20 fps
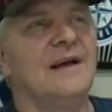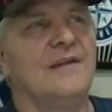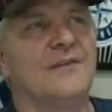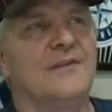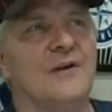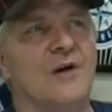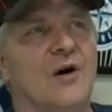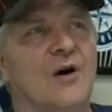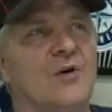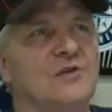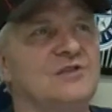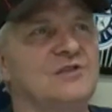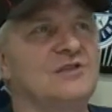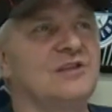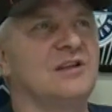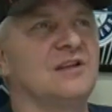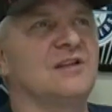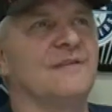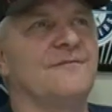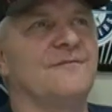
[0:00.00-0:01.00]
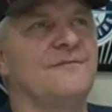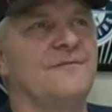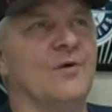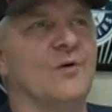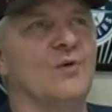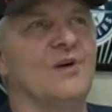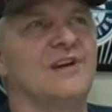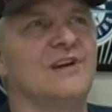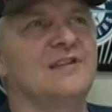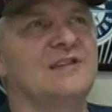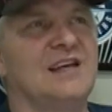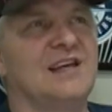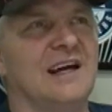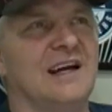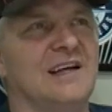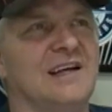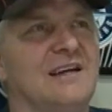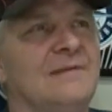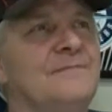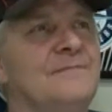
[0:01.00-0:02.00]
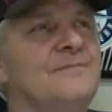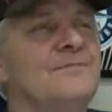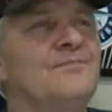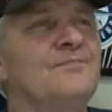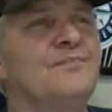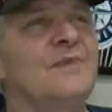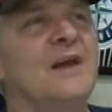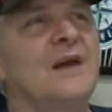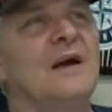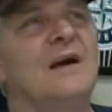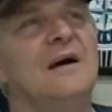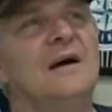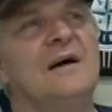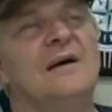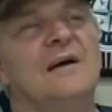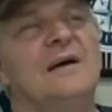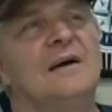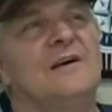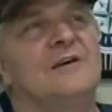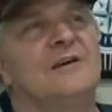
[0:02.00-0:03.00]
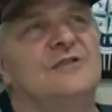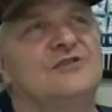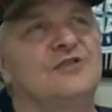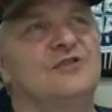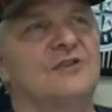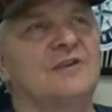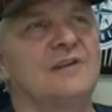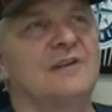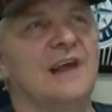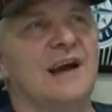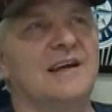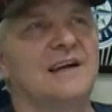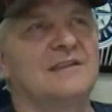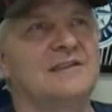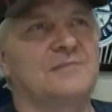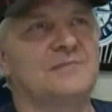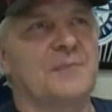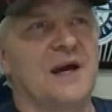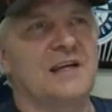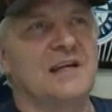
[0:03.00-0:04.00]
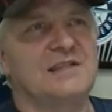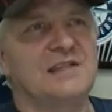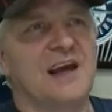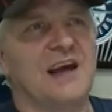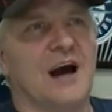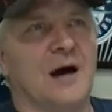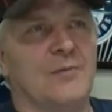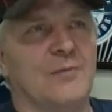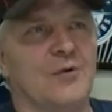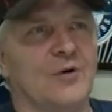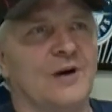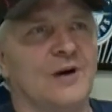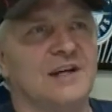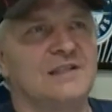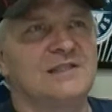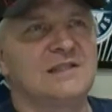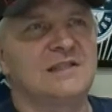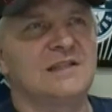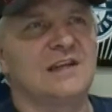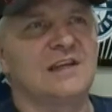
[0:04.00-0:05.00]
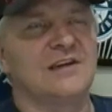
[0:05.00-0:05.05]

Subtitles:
They're hosting the 4-10 Sugarland Space Cowboys.